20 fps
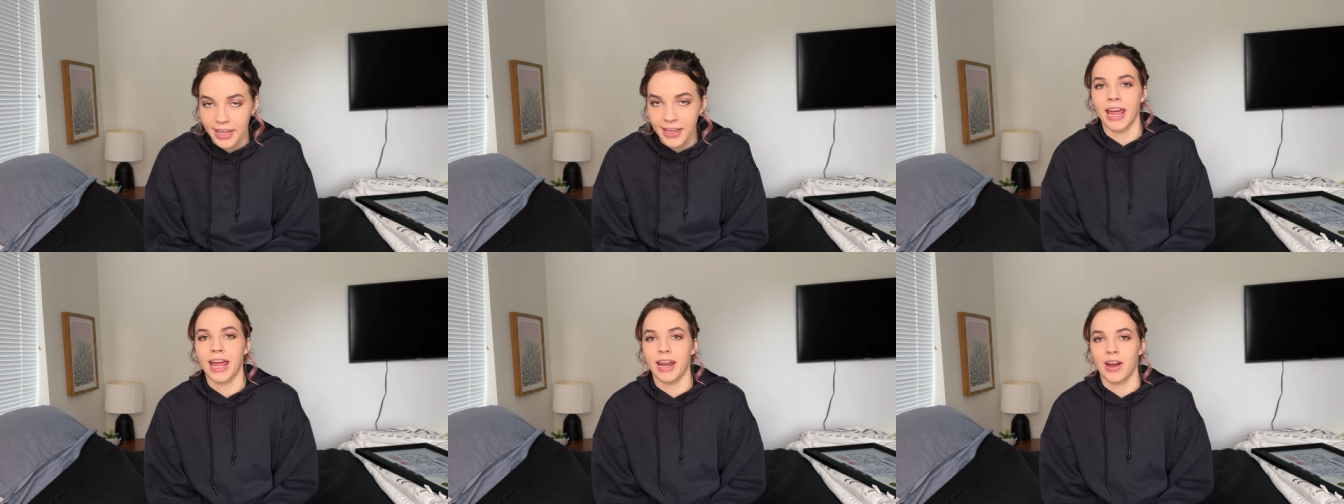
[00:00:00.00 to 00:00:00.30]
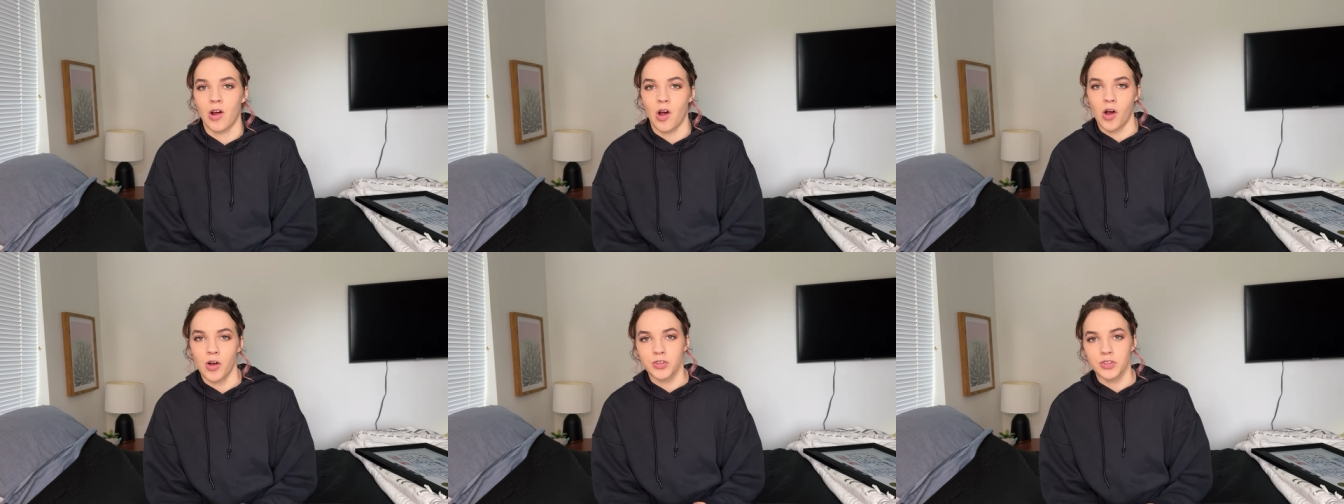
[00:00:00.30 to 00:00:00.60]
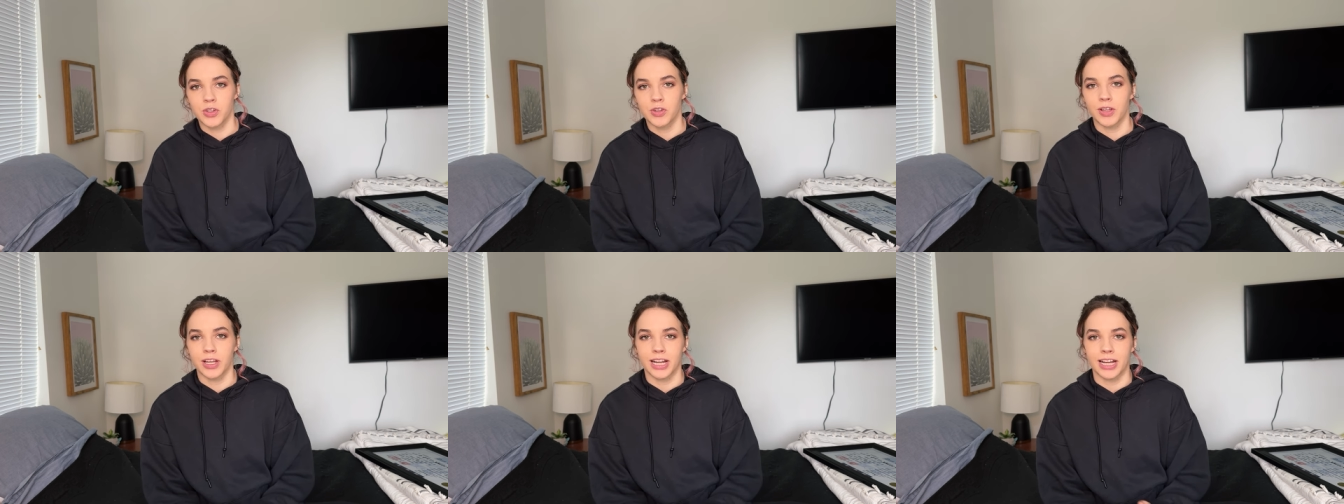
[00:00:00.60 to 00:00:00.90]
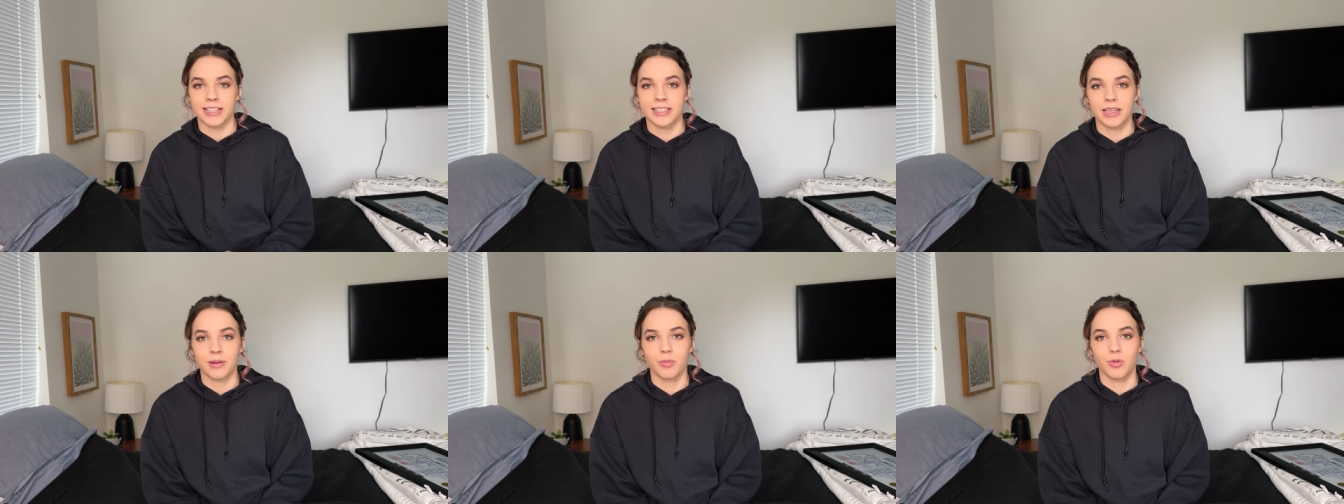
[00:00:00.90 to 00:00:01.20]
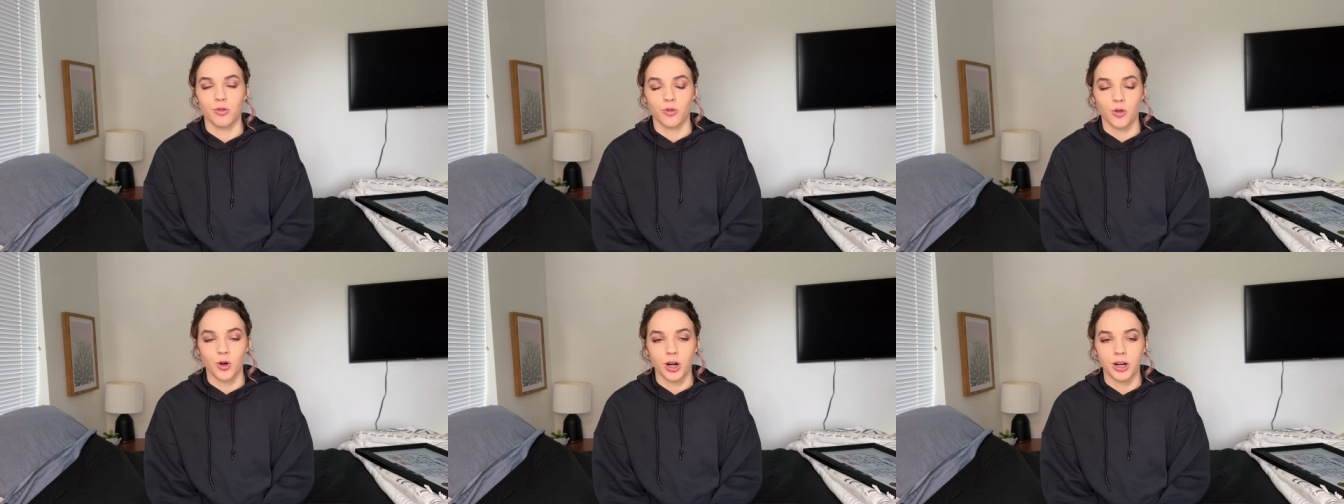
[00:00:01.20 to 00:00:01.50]
And also, like I said
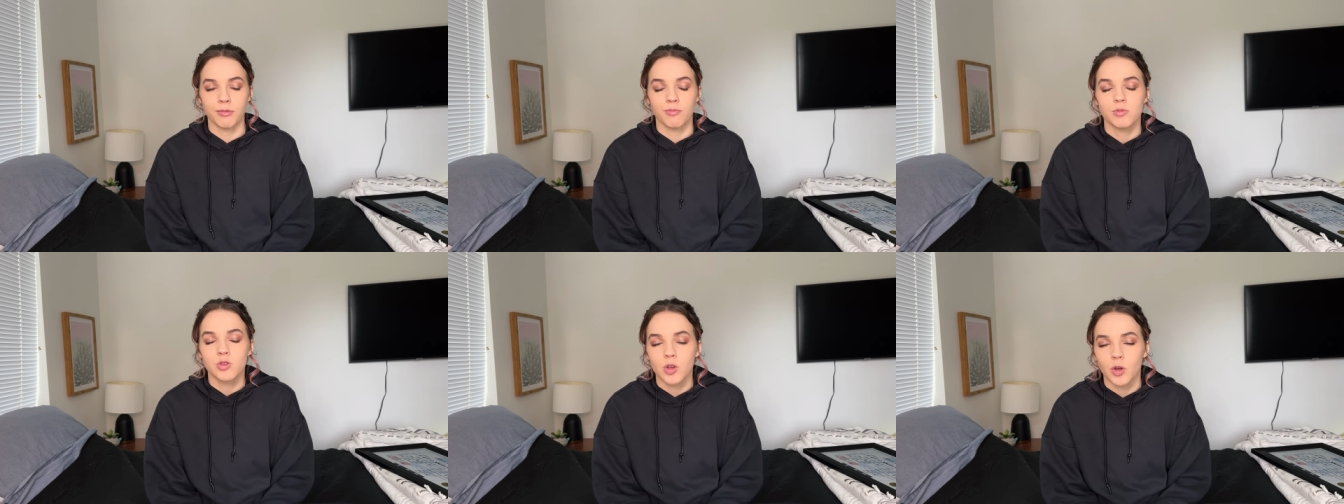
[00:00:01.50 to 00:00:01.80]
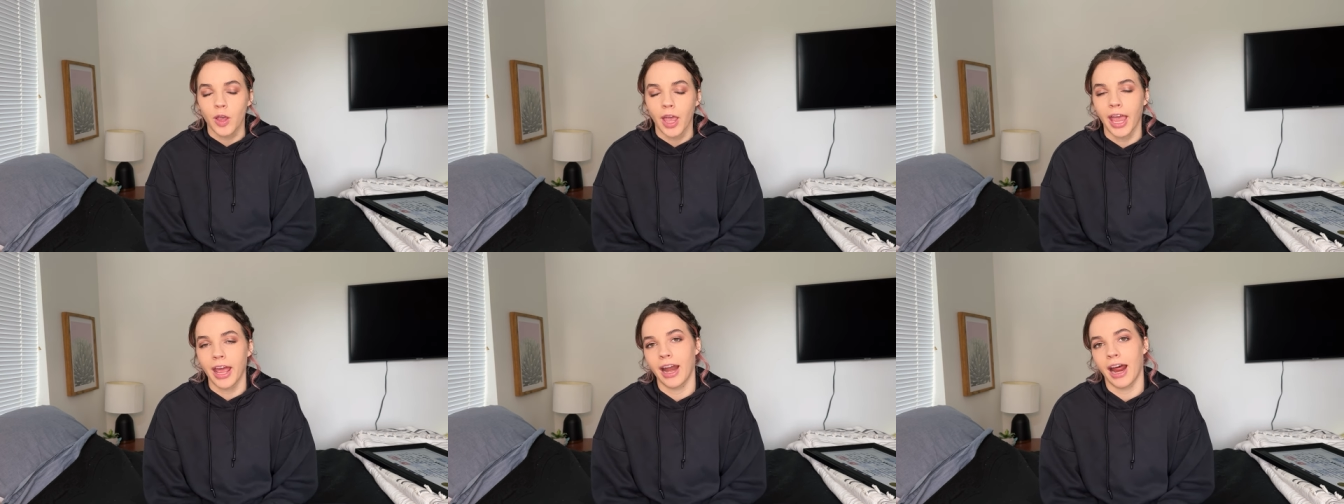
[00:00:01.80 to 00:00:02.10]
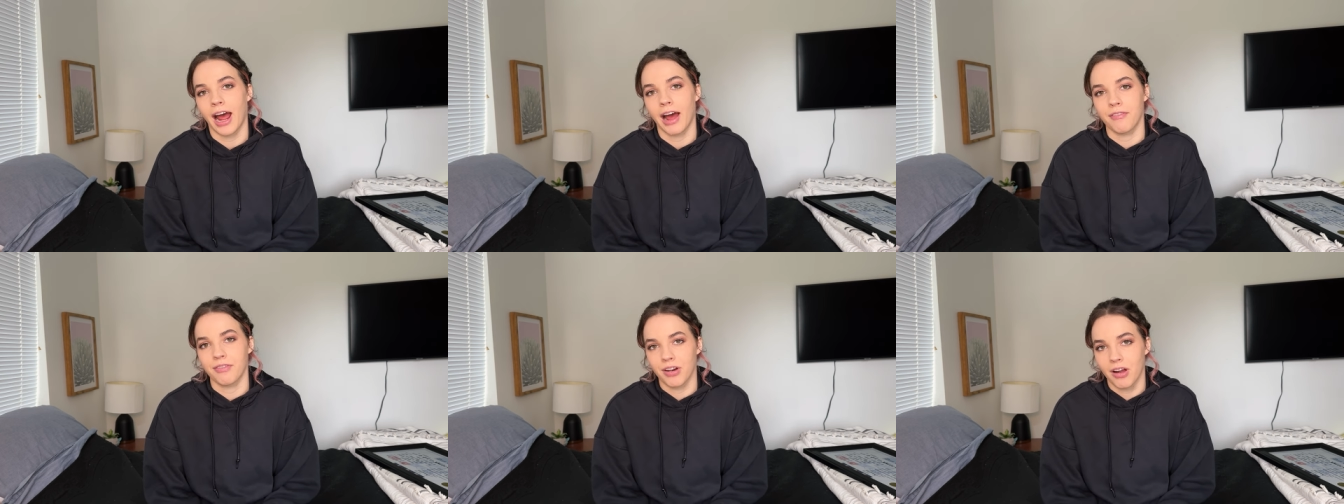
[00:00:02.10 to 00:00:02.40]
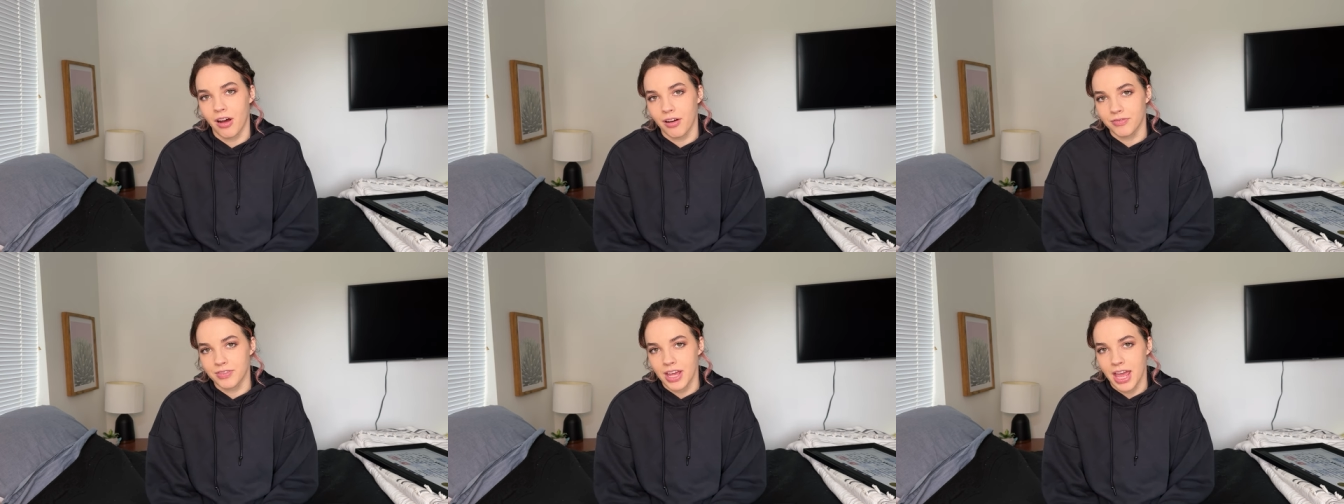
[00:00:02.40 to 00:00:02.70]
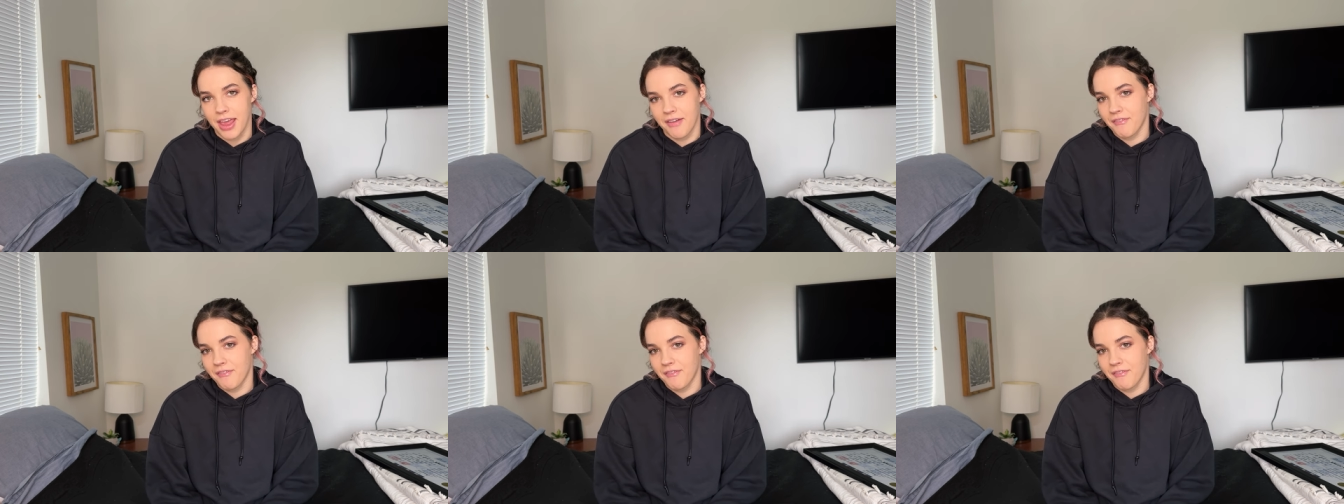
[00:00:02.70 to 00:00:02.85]
before, it's okay to have an off day.